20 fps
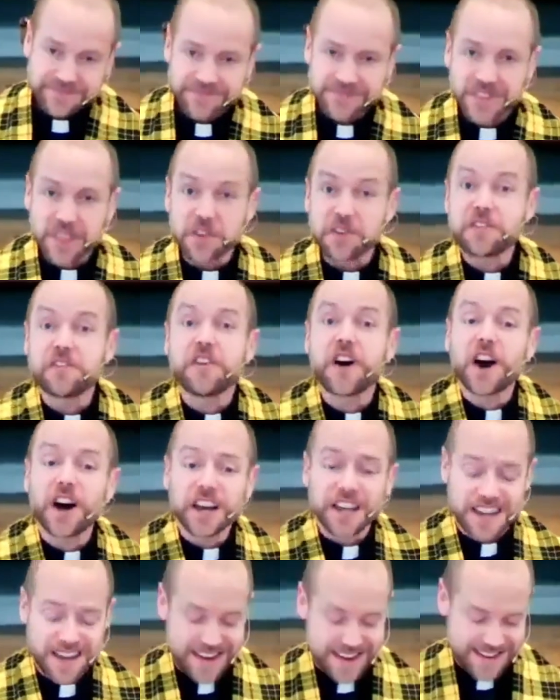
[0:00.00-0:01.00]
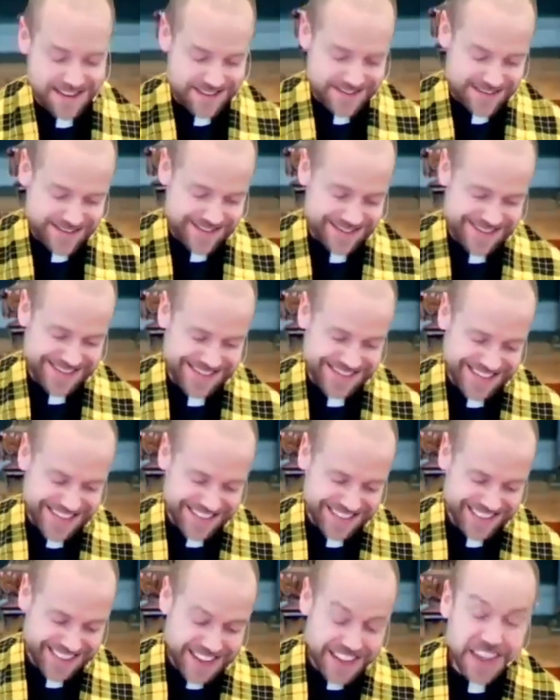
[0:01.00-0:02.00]
The fun
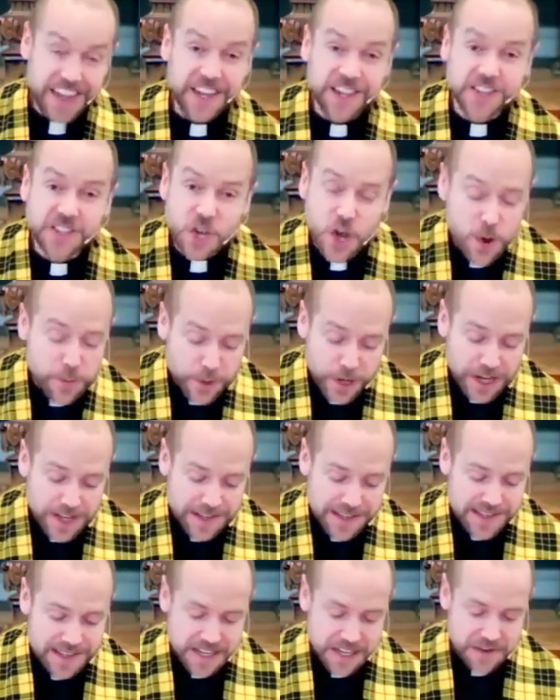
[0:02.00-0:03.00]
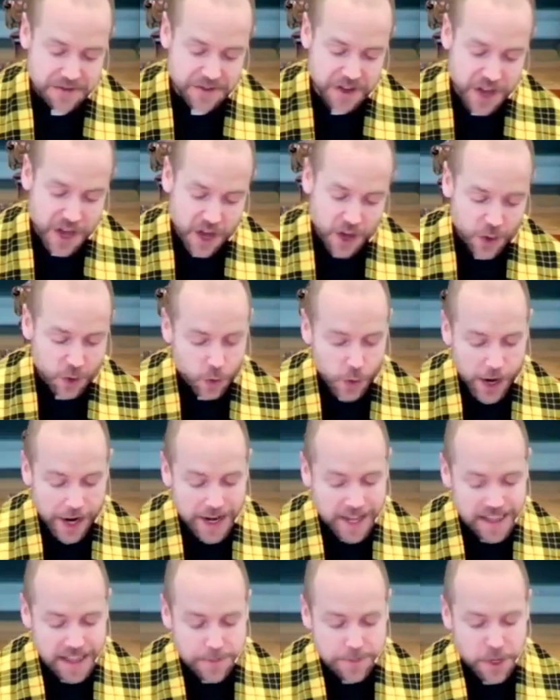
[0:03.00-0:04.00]
and the exuberance of
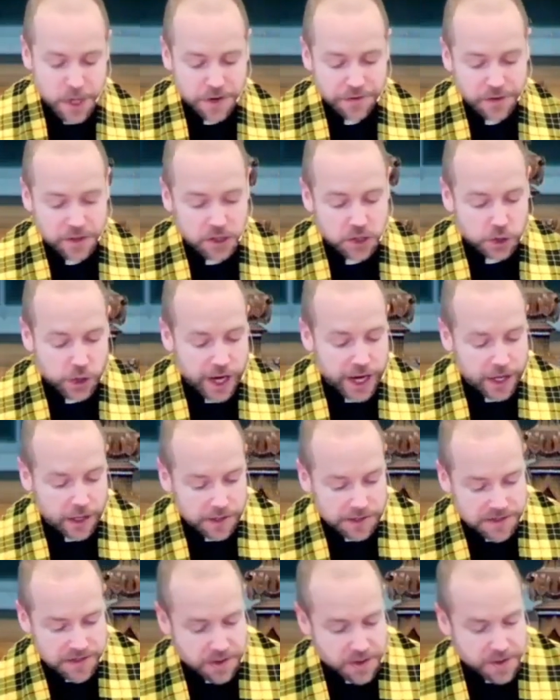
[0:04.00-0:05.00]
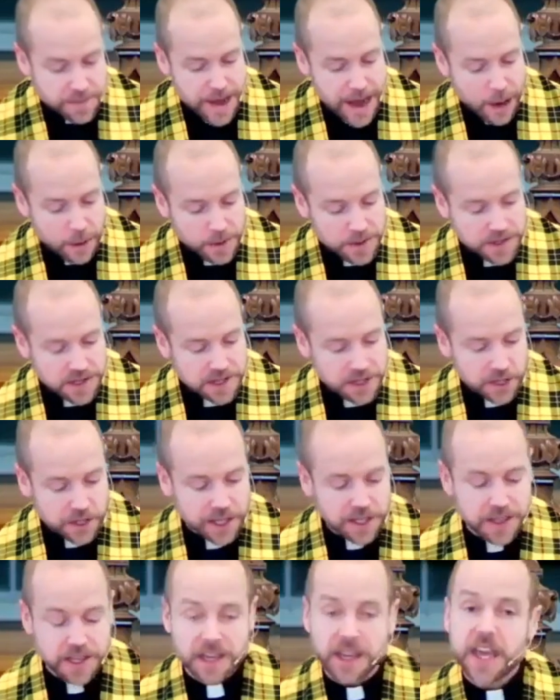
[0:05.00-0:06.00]
running the beautiful trails through the mountains during
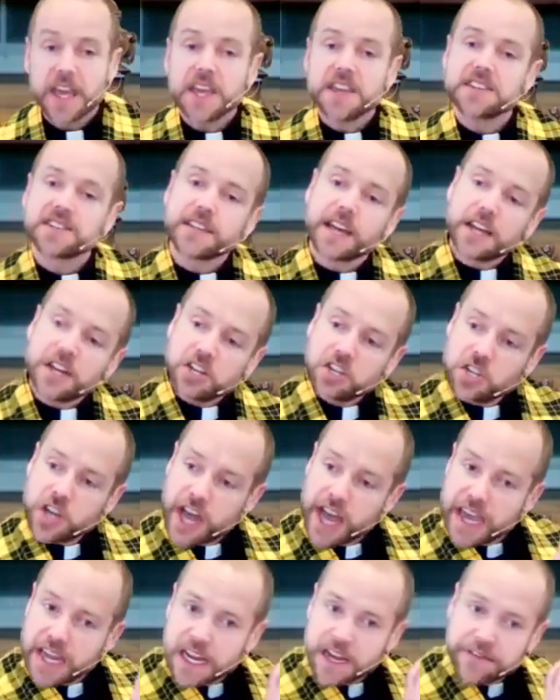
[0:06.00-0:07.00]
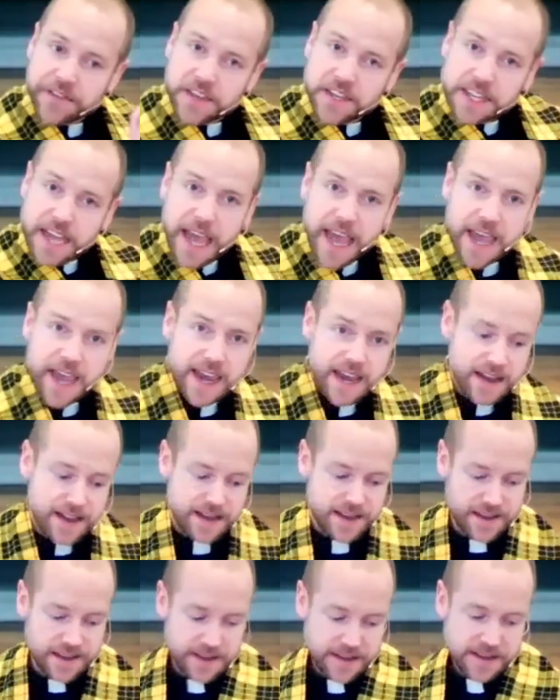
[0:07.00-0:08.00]
the sunshine of the day
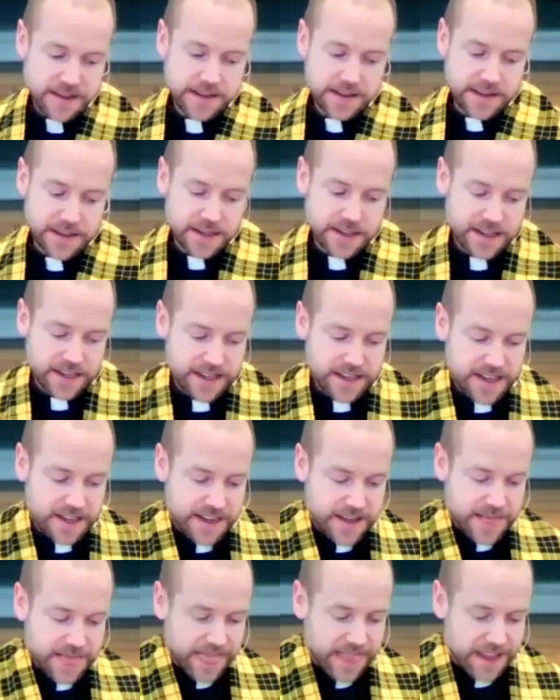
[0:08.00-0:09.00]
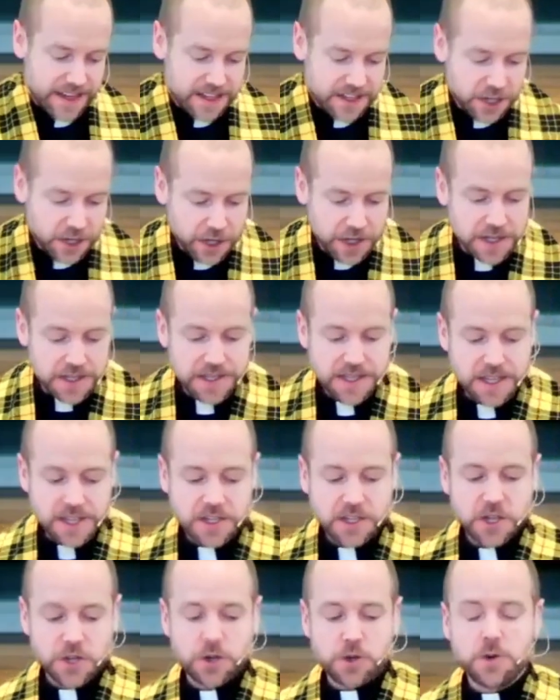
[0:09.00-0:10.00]
turns
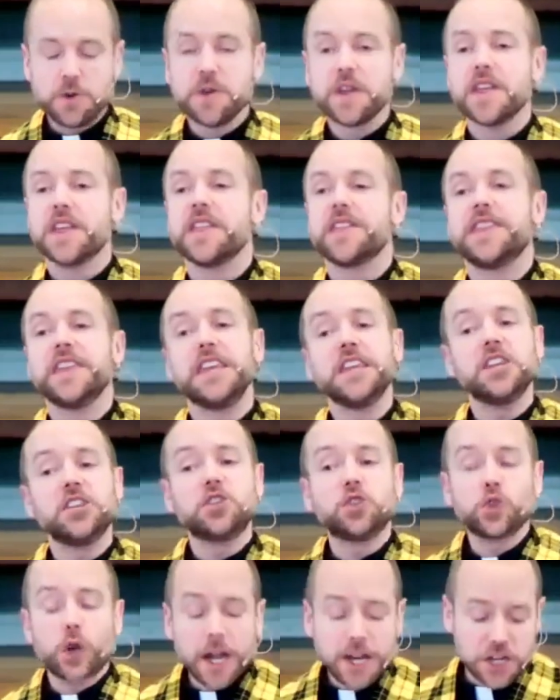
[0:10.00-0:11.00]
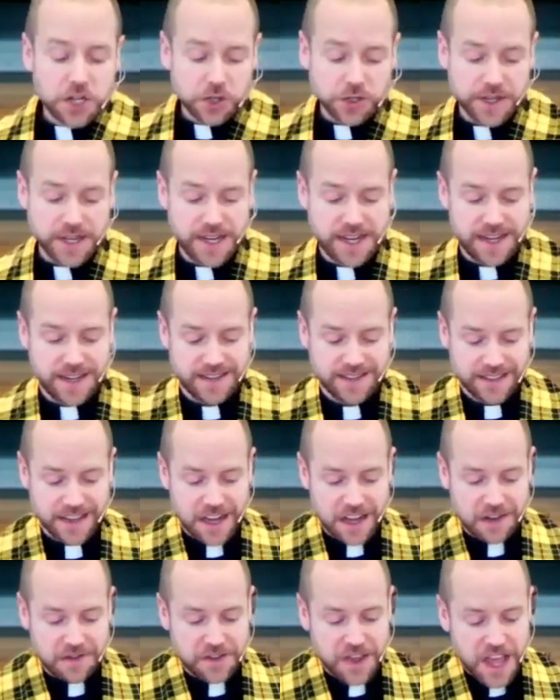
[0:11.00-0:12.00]
into the drudgery
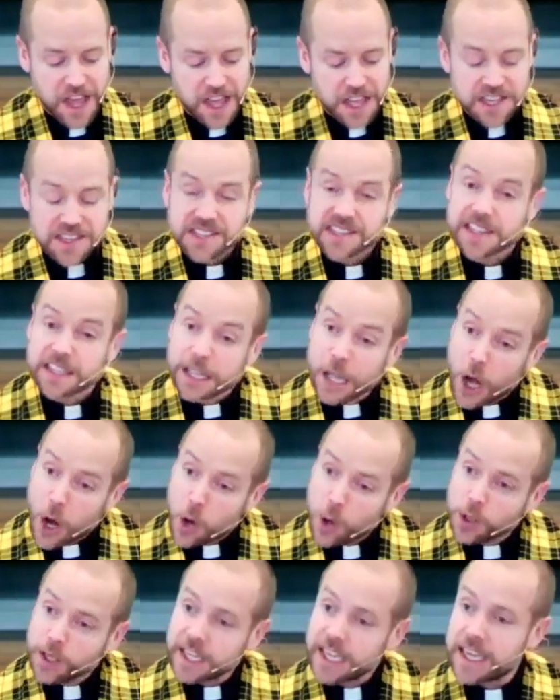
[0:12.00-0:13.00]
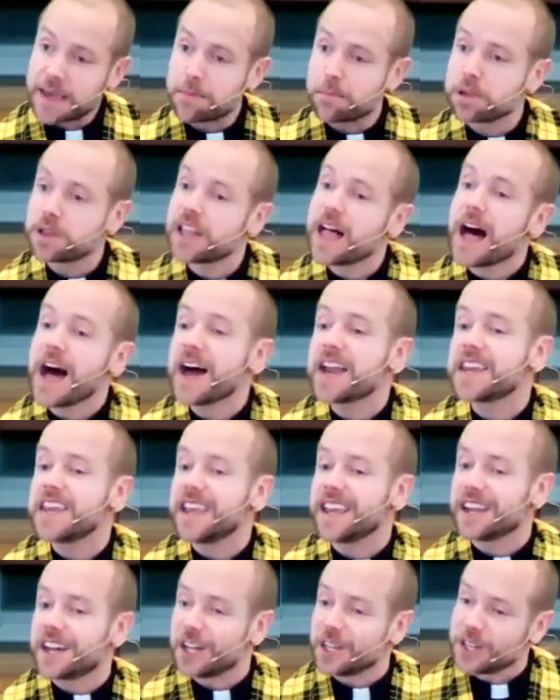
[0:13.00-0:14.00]
of slowly
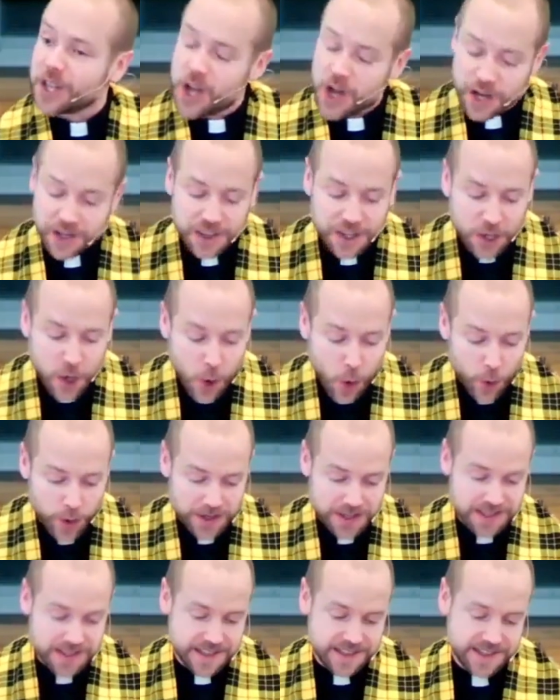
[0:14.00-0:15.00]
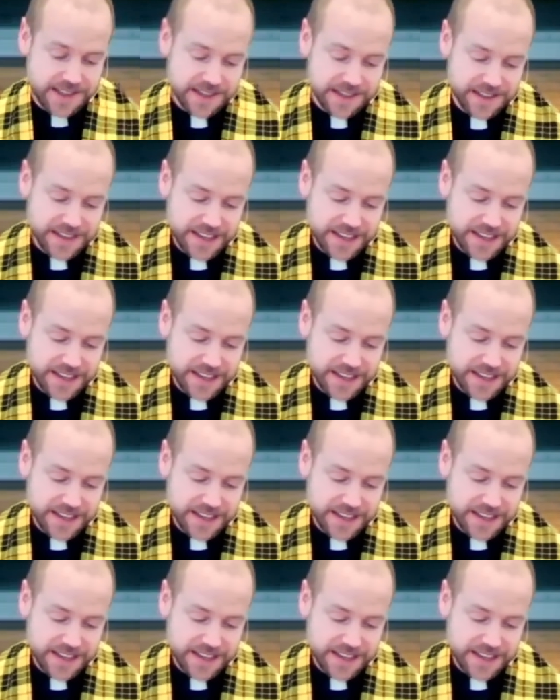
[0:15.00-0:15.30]
plodding along the course.